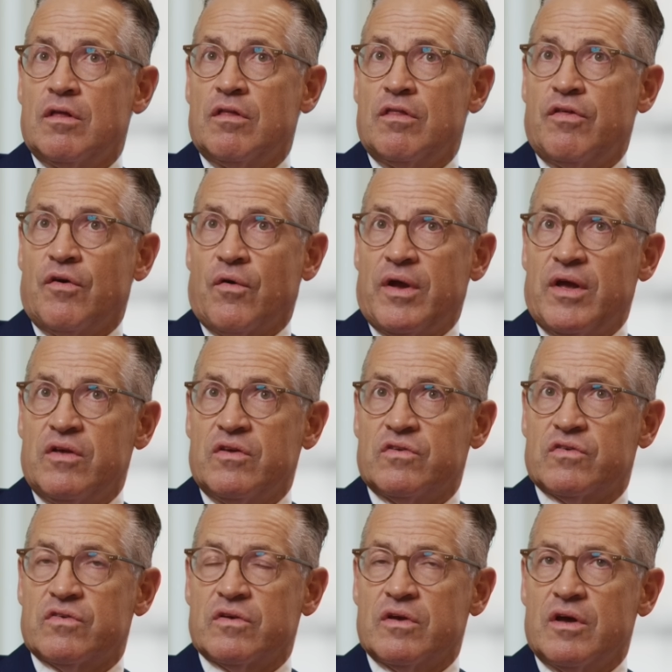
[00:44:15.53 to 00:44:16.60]
there
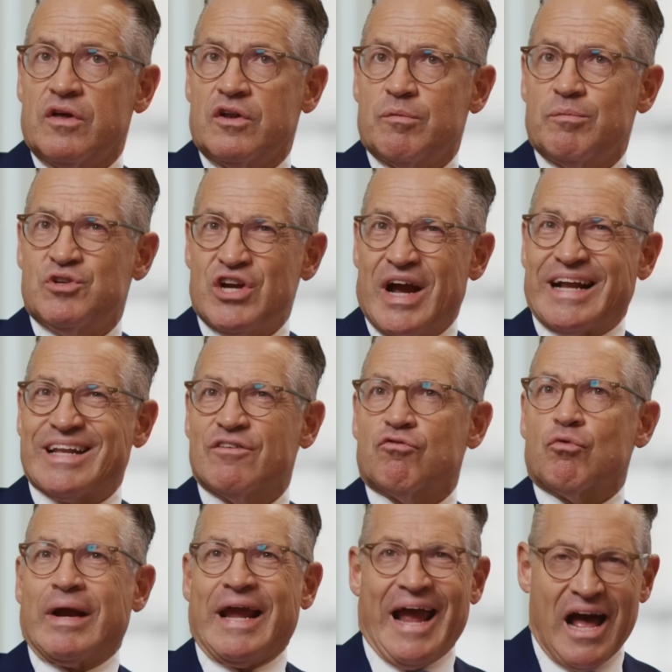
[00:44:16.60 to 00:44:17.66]
is an objective
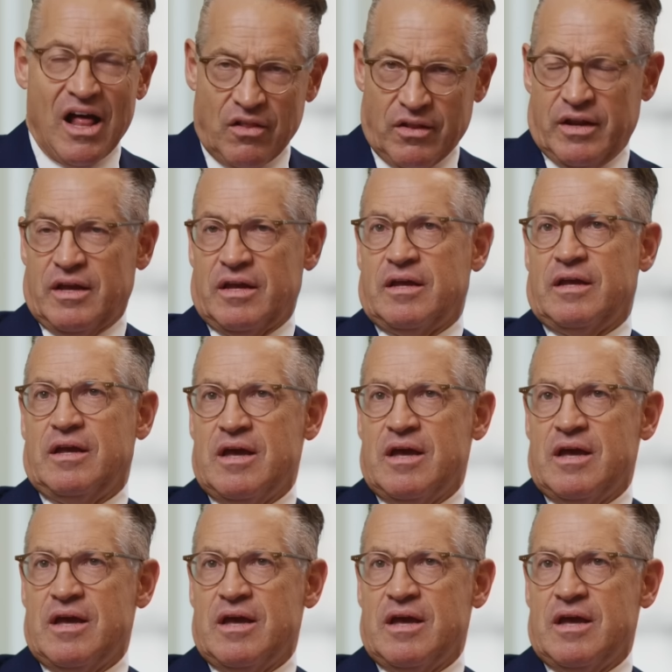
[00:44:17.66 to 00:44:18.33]
reality,